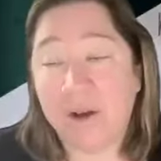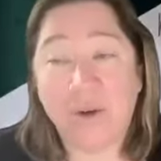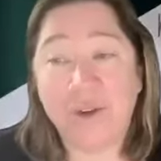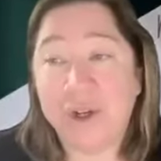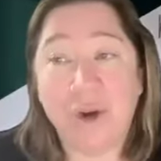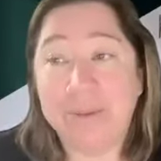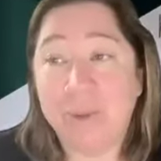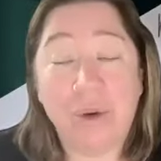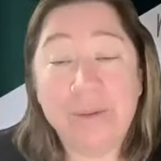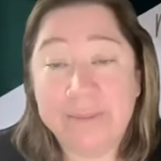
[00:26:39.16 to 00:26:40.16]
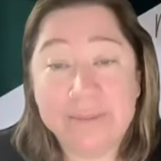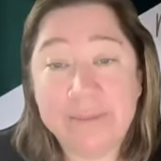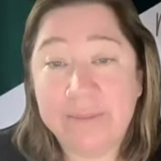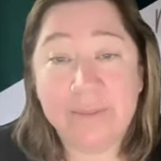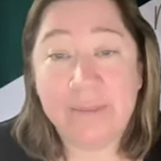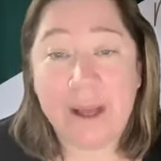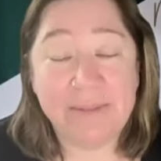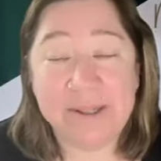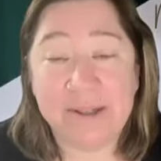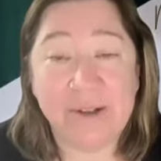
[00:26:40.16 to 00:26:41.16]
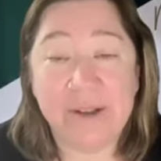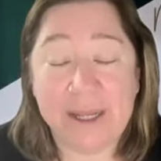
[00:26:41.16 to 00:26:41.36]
couldn't agree more. Absolutely.